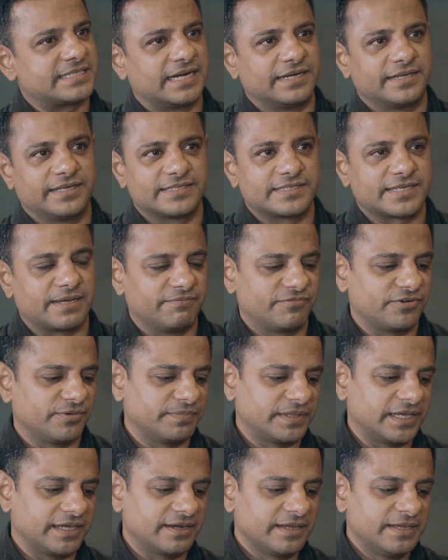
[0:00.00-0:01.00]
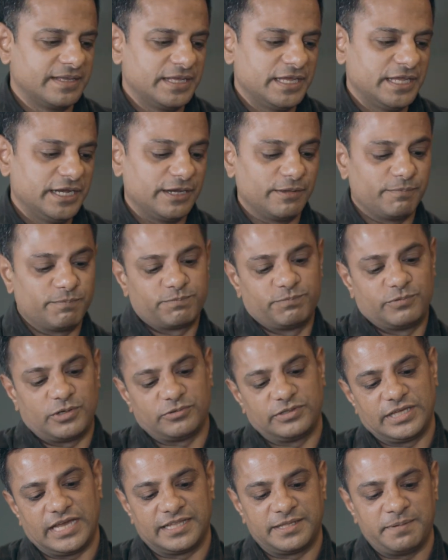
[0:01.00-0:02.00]
ideas come from there. Now
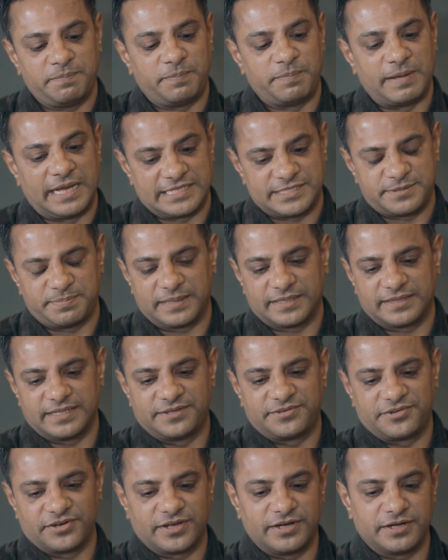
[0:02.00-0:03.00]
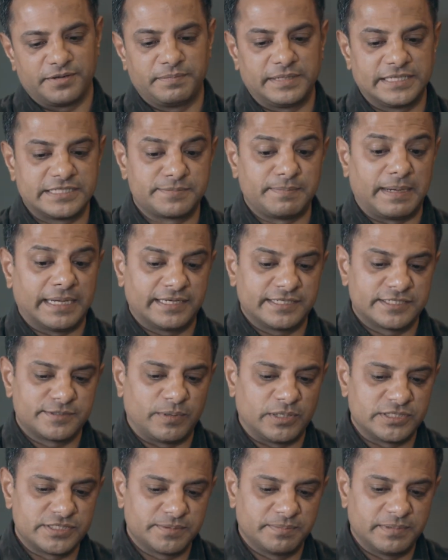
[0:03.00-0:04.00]
the other aspect that triggered me is my
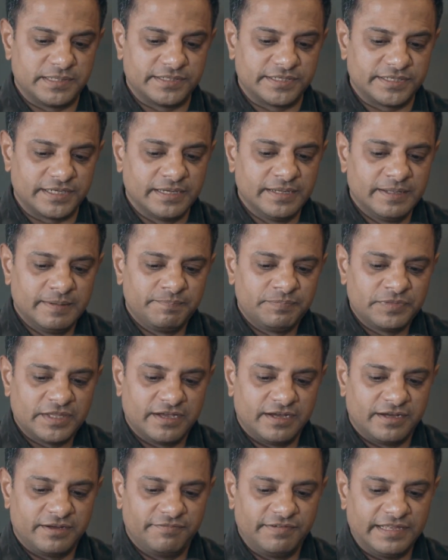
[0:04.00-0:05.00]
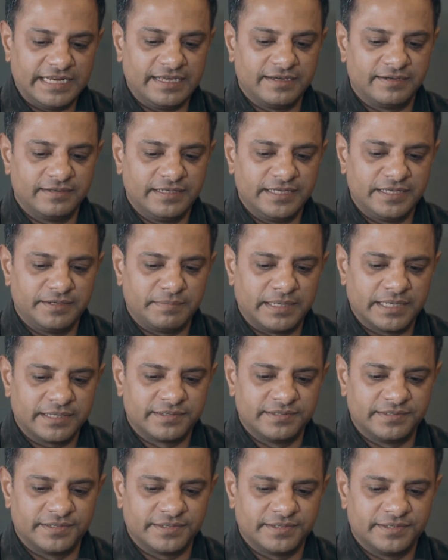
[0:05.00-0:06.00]
responsibility. Very early in my
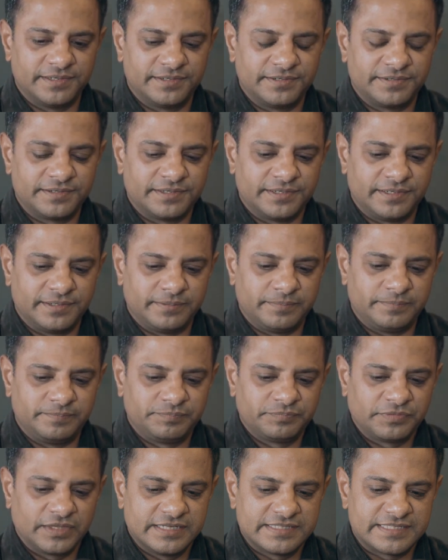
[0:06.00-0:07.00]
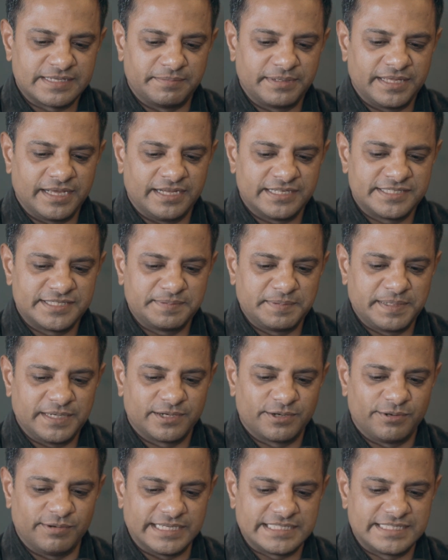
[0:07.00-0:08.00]
career, somebody asked me a
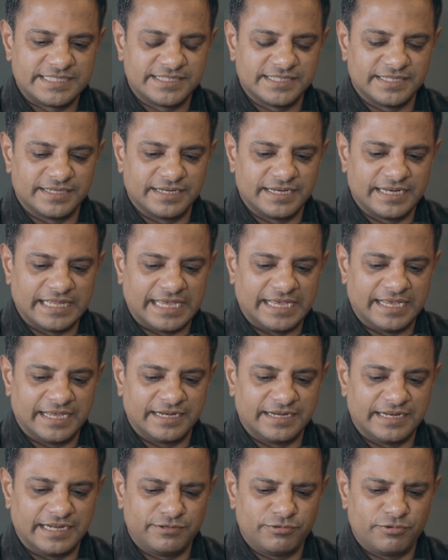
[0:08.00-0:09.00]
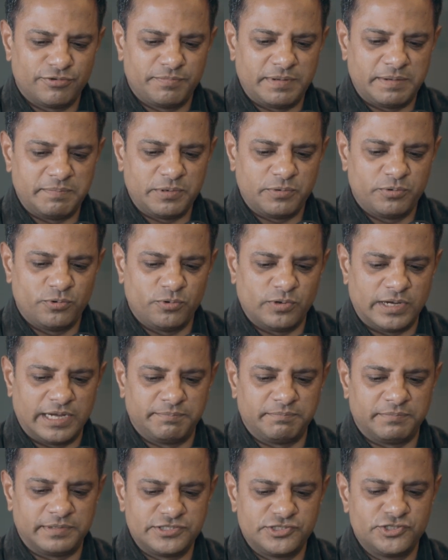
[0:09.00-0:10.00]
question, and I don't remember who.
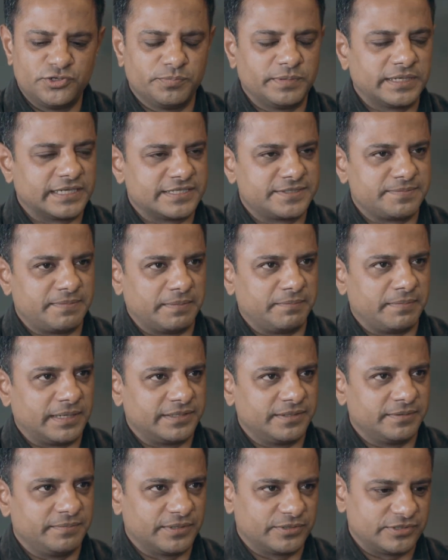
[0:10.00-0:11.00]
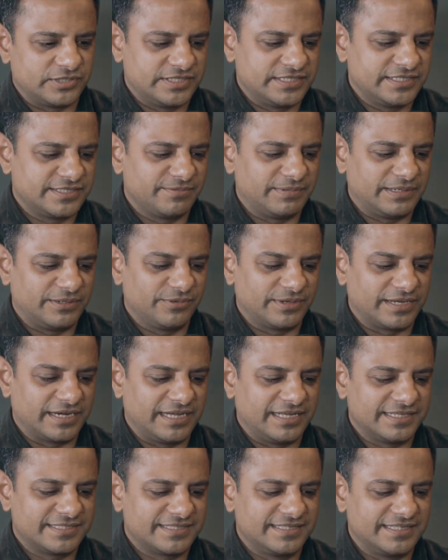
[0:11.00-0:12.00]
I'm assuming it's my mother because she's the one who can ask